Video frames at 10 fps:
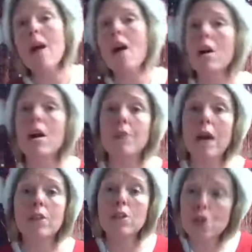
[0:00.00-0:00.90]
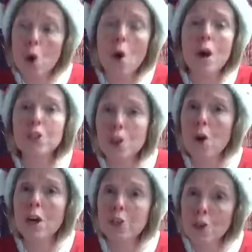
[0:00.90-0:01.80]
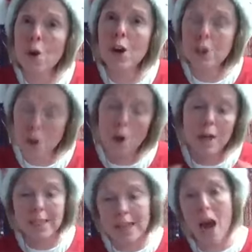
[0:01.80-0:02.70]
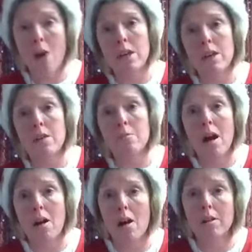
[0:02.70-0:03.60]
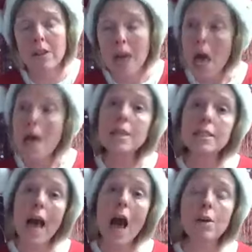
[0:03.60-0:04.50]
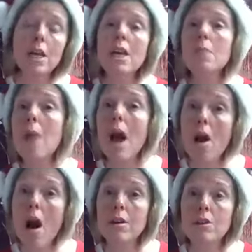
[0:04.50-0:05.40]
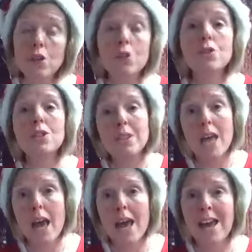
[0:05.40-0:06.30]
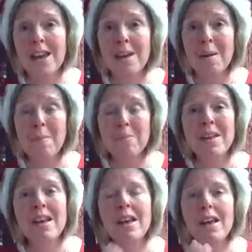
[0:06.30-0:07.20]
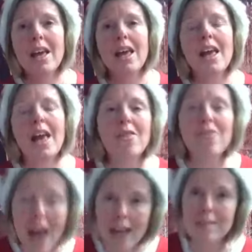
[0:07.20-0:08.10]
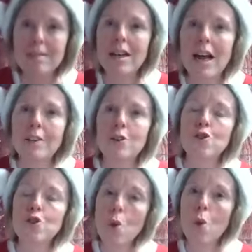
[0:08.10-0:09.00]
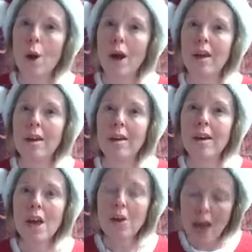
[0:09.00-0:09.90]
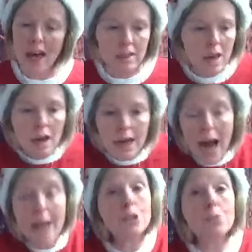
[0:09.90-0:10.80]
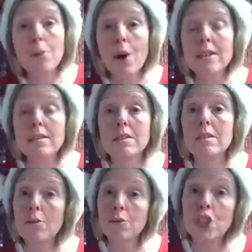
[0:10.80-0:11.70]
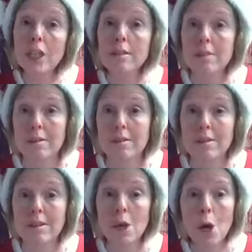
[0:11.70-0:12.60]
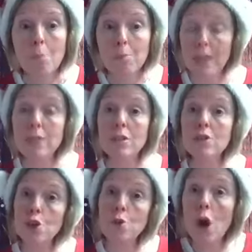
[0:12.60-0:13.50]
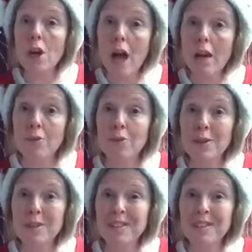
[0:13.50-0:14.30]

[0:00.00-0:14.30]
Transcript: my heart. I've got the joy, joy, joy, joy down in my heart. Down in my heart to stay. And that's the kind of joy that God's presence of Jesus brings into our life,